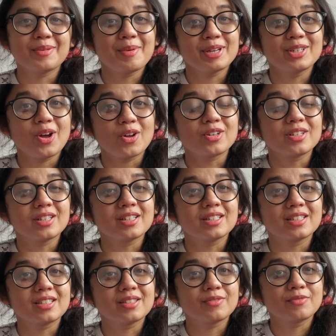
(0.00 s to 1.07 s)

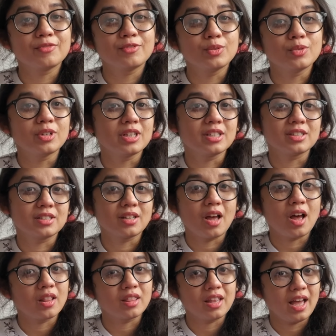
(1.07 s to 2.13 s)
McDonald's food is
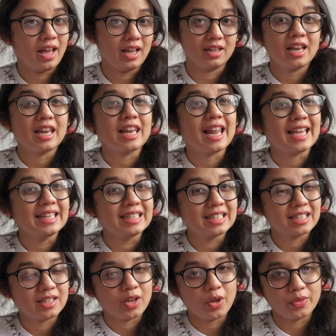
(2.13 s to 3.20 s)
not that light
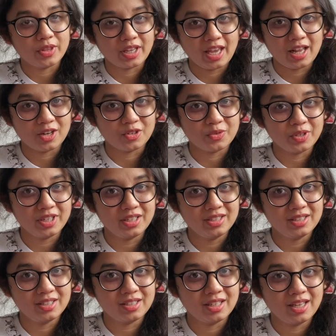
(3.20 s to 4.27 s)
on the
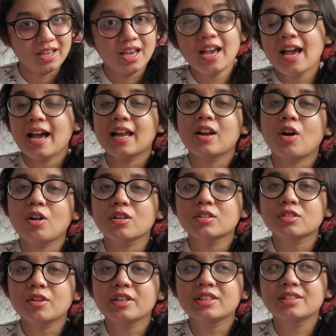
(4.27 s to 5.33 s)
calories. And also,
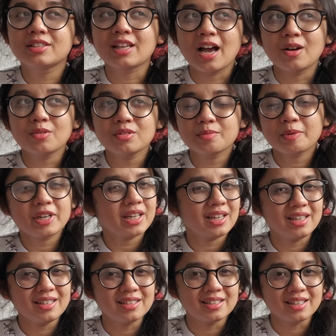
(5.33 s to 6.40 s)
it sounds pretty
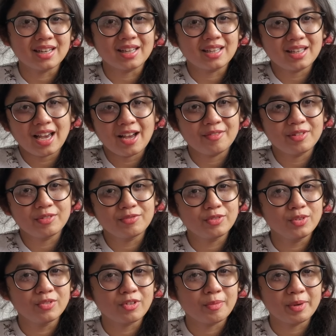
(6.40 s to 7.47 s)
easy, like having
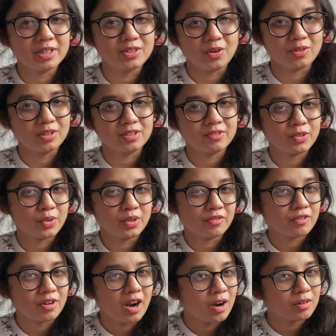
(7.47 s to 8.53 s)
food from McDonald's for
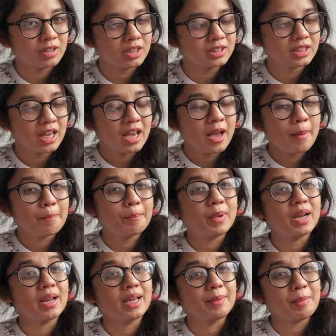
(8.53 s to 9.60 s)
24 hours. But
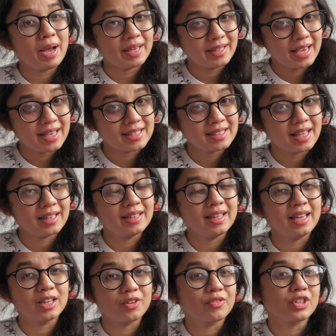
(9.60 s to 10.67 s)
I, I guess at the
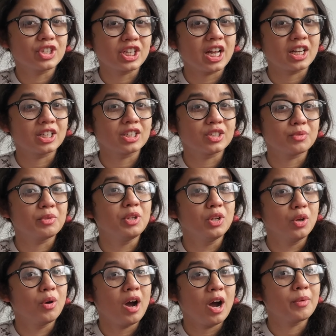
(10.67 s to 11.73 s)
end of the challenge, we'll know
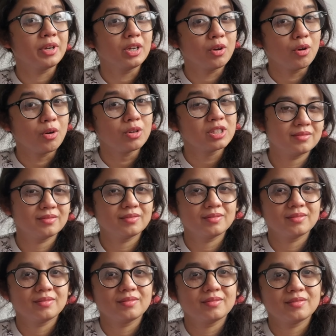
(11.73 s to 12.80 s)
how it goes. You can
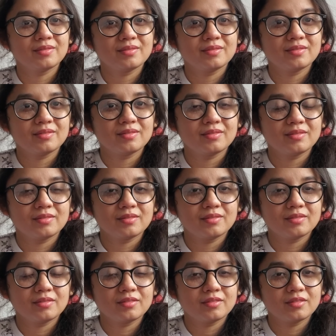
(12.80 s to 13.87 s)
have anything,
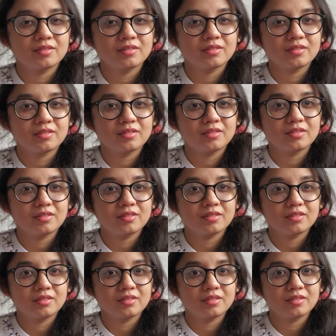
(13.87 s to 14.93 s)
like literally
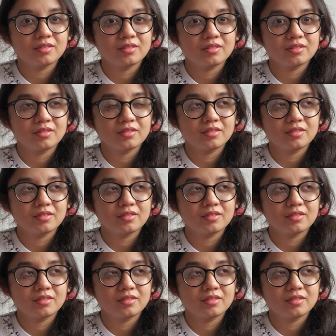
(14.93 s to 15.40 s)
anything outside